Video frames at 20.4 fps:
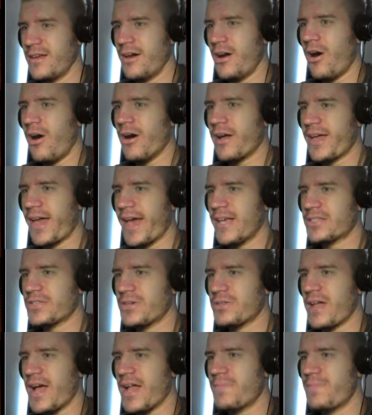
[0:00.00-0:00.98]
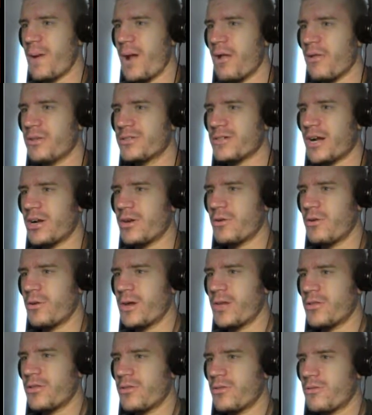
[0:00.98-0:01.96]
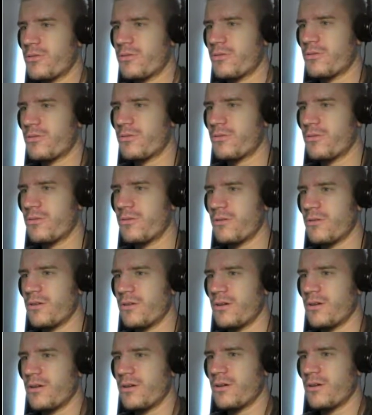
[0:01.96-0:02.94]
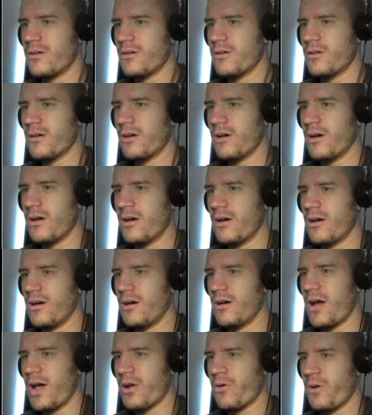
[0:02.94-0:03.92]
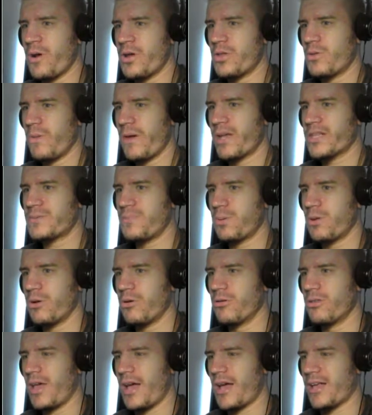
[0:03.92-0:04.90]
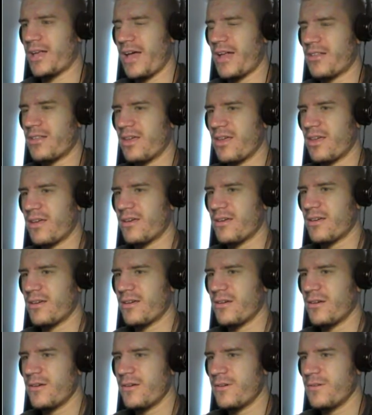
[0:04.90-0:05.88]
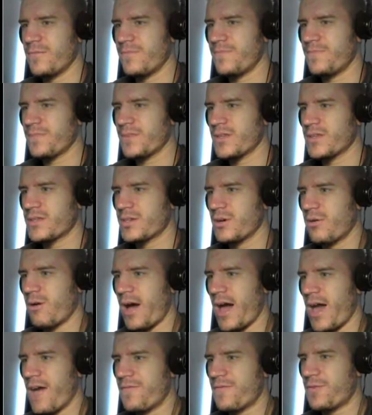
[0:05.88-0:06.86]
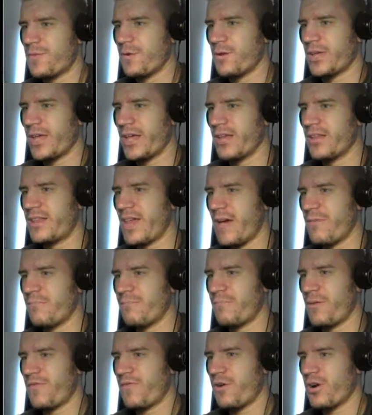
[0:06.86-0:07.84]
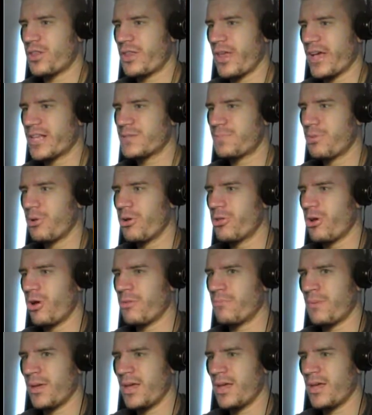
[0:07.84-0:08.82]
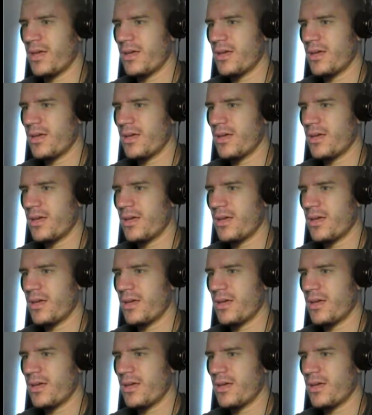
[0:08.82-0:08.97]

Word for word: Okay, so that barrels are going uh, are going to explode, I, I think. So I have to kill them before they explode on me.